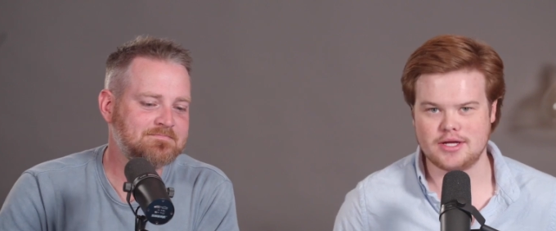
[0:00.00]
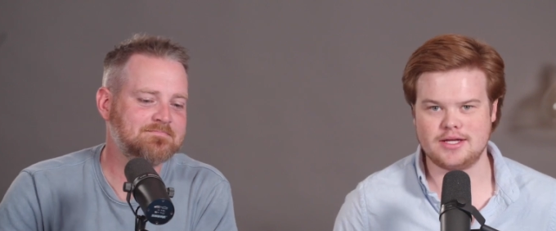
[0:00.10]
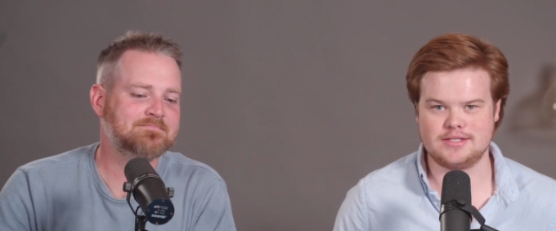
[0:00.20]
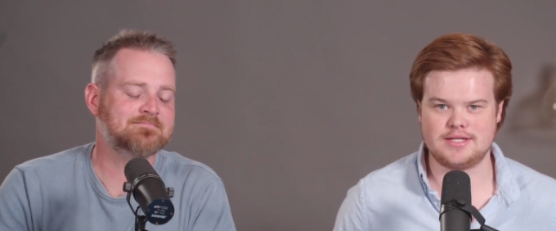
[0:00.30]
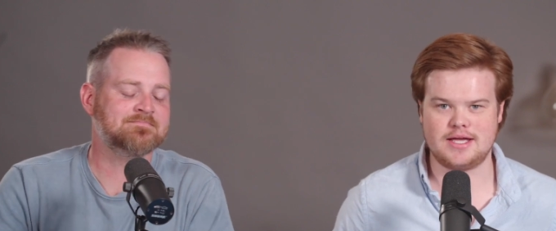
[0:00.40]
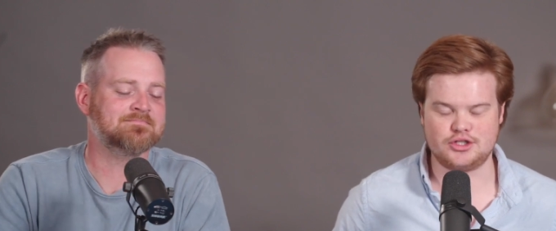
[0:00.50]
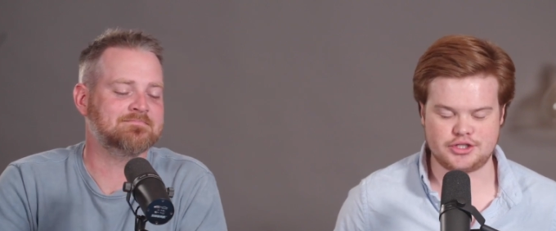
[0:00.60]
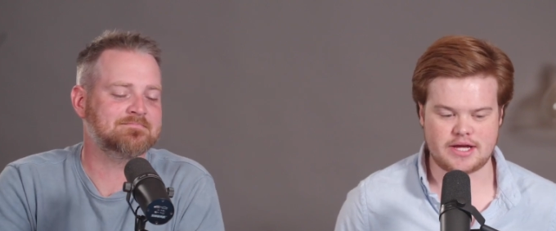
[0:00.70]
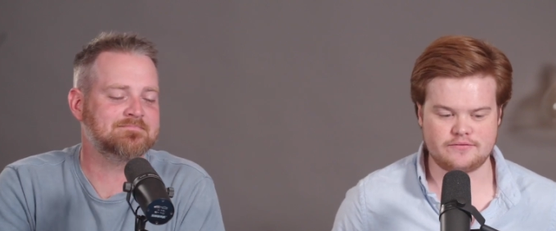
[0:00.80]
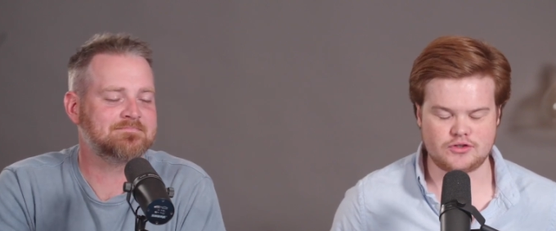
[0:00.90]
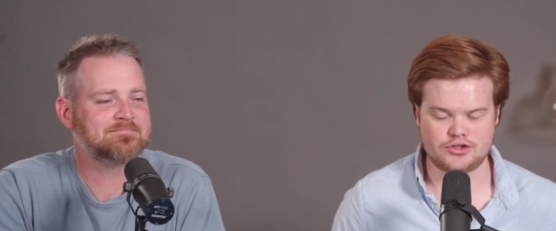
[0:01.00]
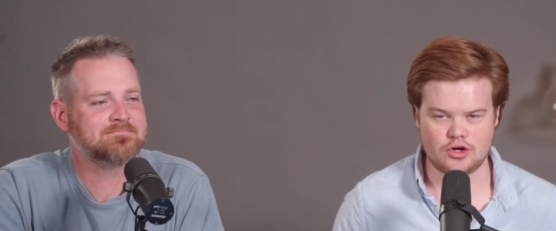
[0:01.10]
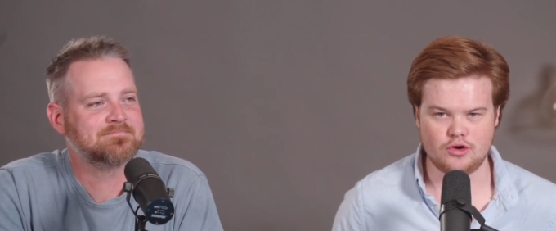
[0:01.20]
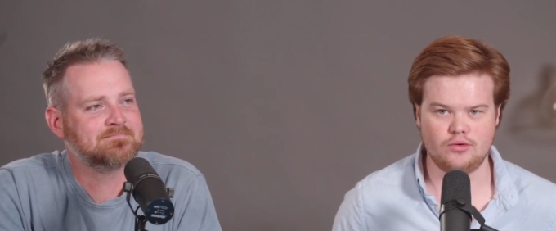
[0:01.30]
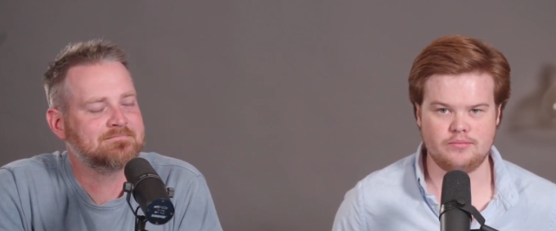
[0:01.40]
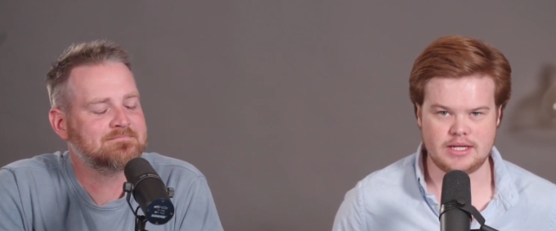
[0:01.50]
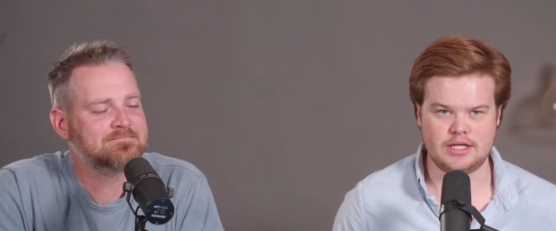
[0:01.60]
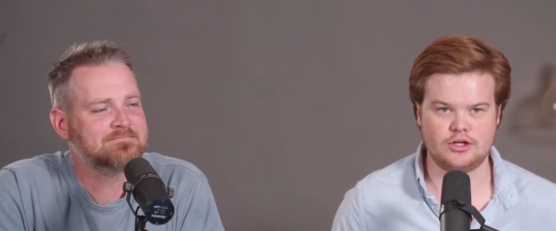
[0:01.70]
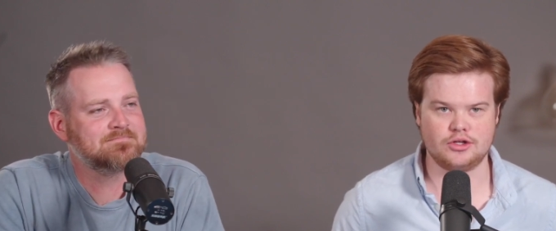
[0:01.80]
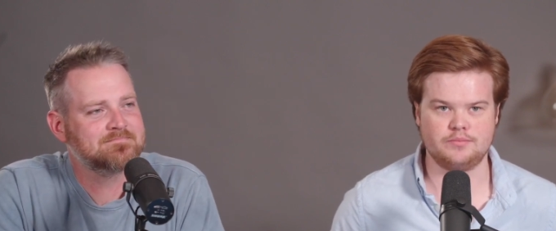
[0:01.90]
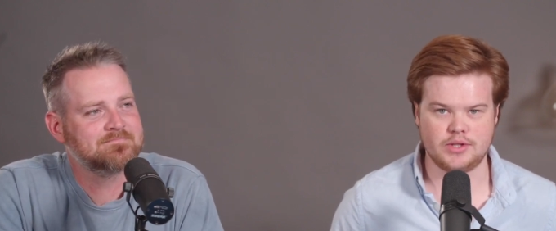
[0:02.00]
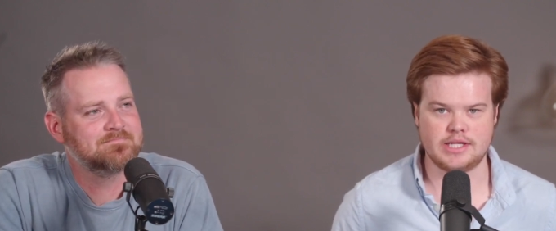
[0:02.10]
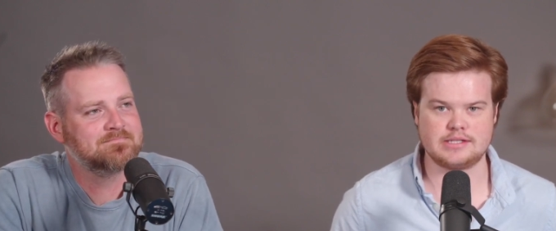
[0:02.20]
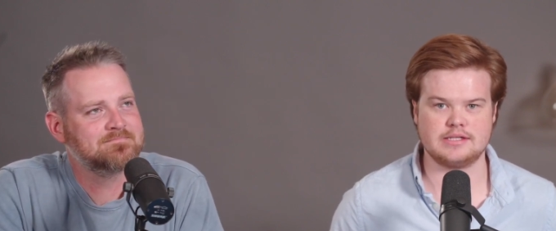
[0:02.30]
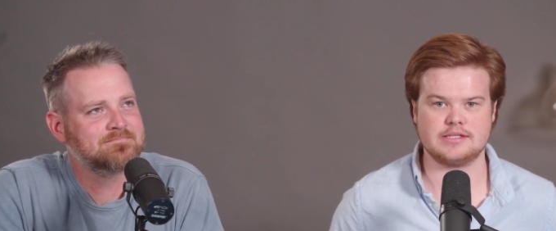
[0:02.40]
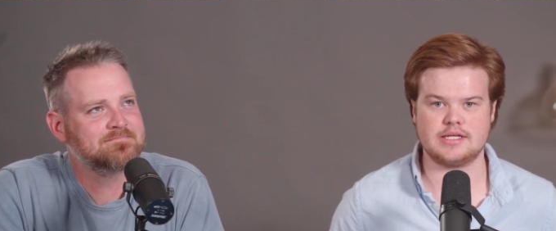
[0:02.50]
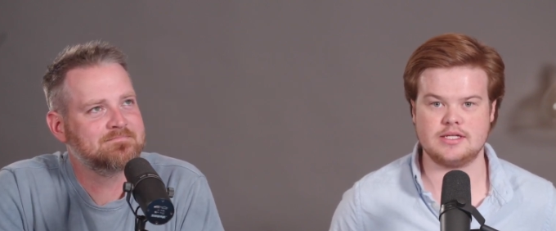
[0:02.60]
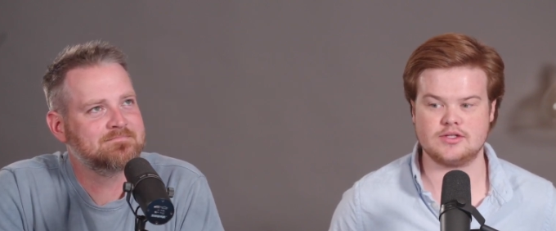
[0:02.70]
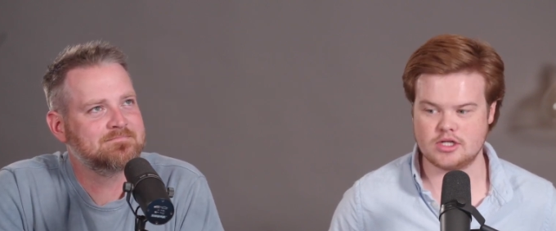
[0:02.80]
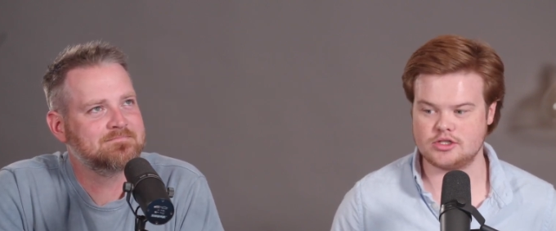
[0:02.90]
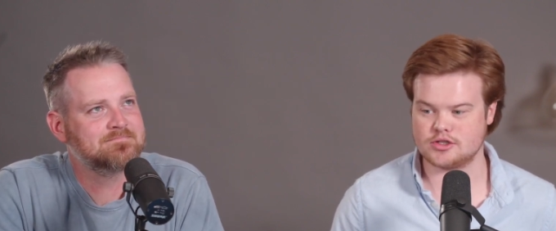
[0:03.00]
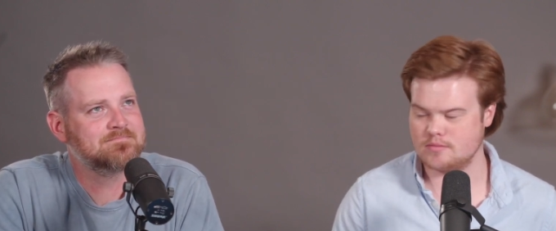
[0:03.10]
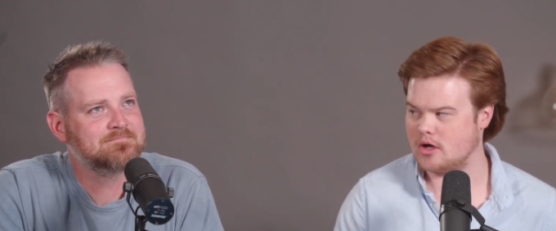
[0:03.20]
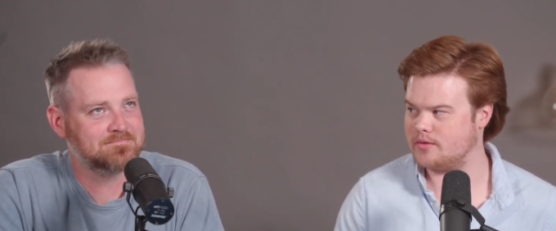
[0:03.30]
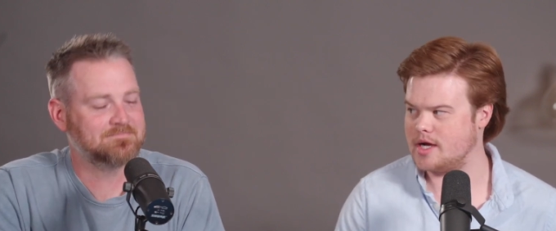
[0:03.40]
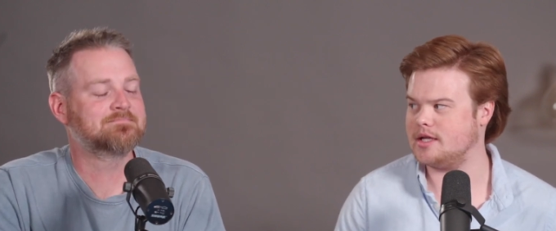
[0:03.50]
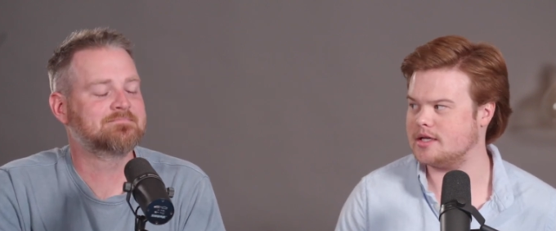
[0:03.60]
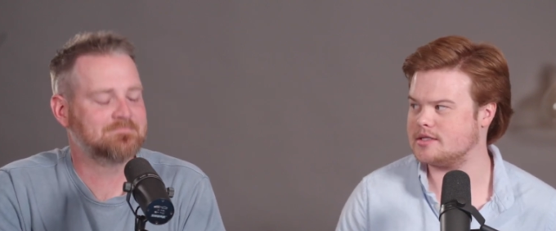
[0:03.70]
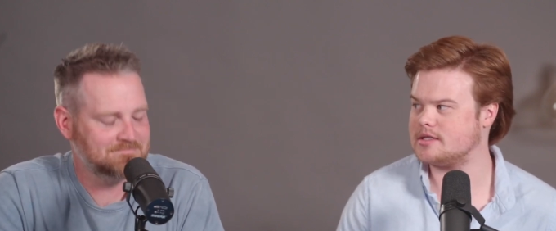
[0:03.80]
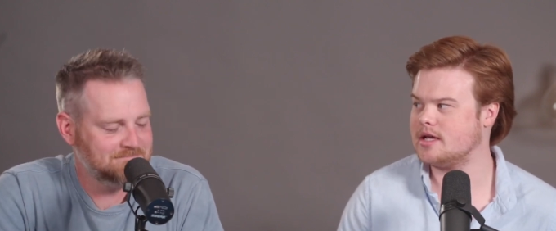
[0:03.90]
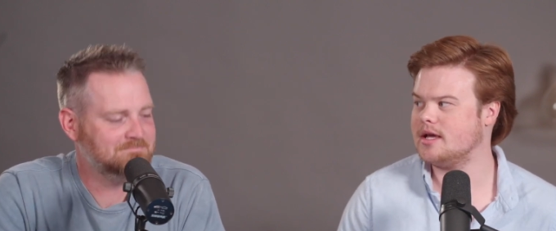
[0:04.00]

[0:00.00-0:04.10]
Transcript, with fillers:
Speaker 1: is they mm. just have so many good places in such a small radius.